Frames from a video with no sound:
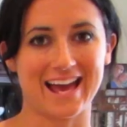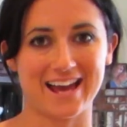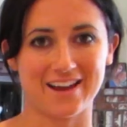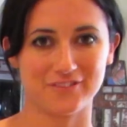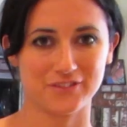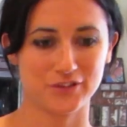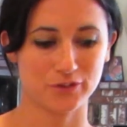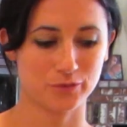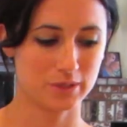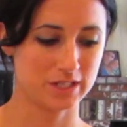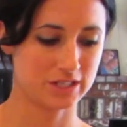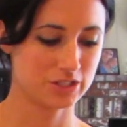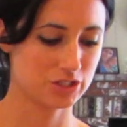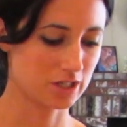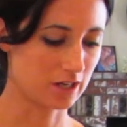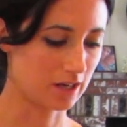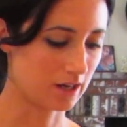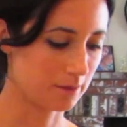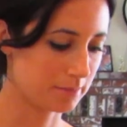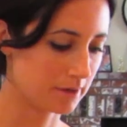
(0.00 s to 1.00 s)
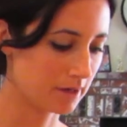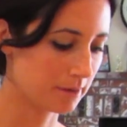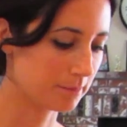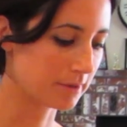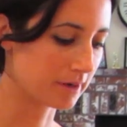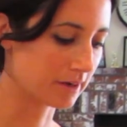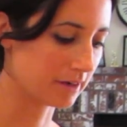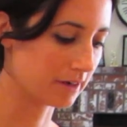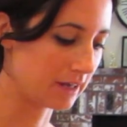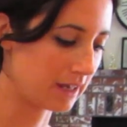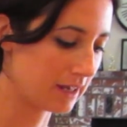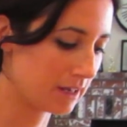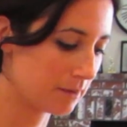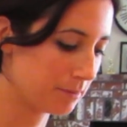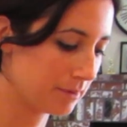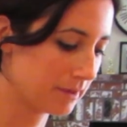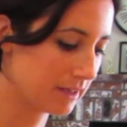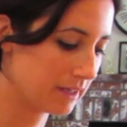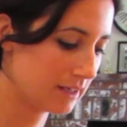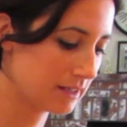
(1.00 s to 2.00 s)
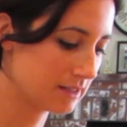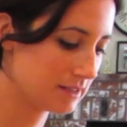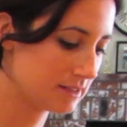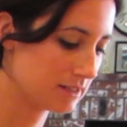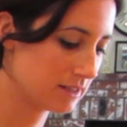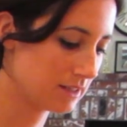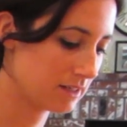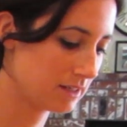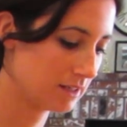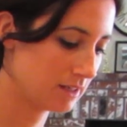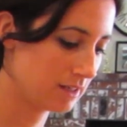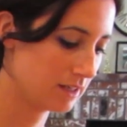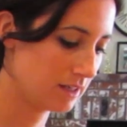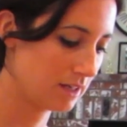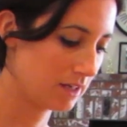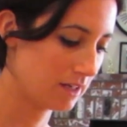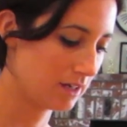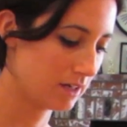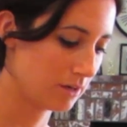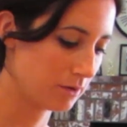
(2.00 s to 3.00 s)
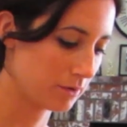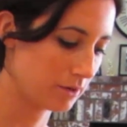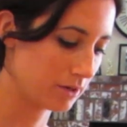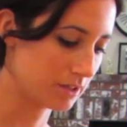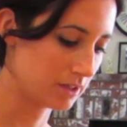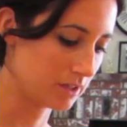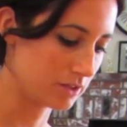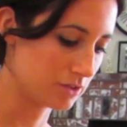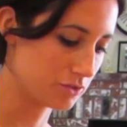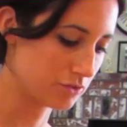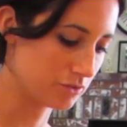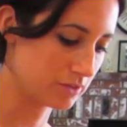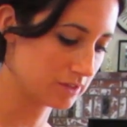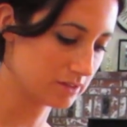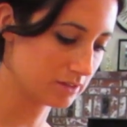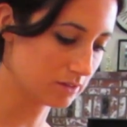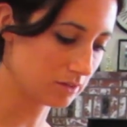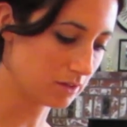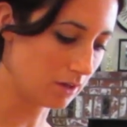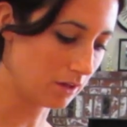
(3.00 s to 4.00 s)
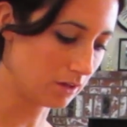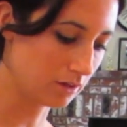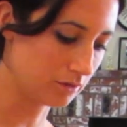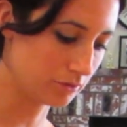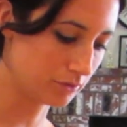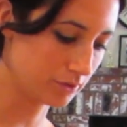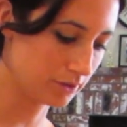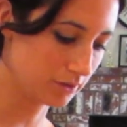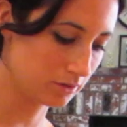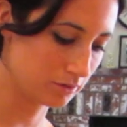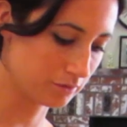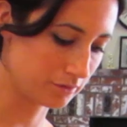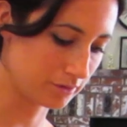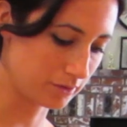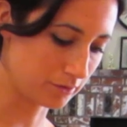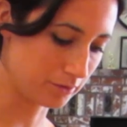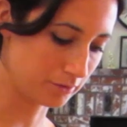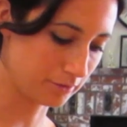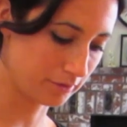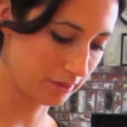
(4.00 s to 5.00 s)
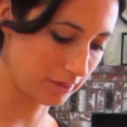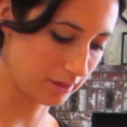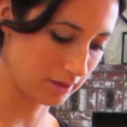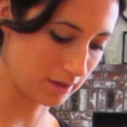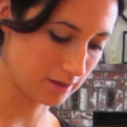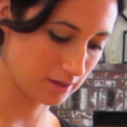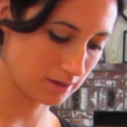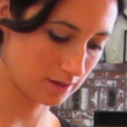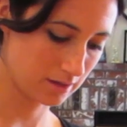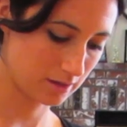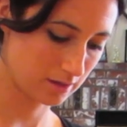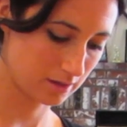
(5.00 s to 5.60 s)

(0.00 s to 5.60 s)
After we chop up our eggplant, I'm going to drizzle olive oil over the whole thing.